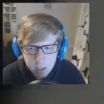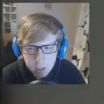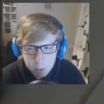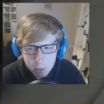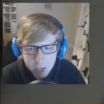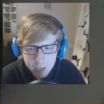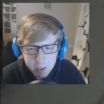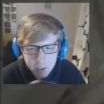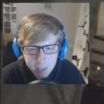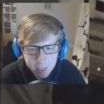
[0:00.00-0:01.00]
Come on!
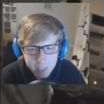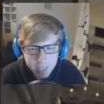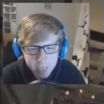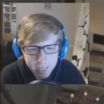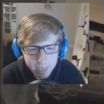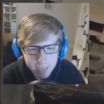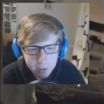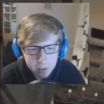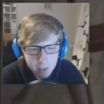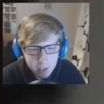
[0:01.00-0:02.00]
Get it
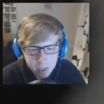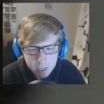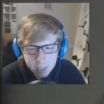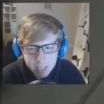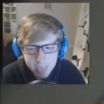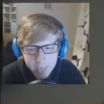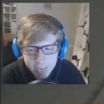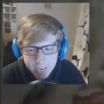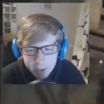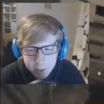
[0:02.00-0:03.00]
out! Get it
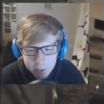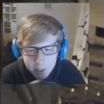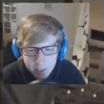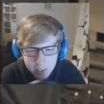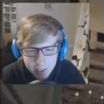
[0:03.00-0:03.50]
out!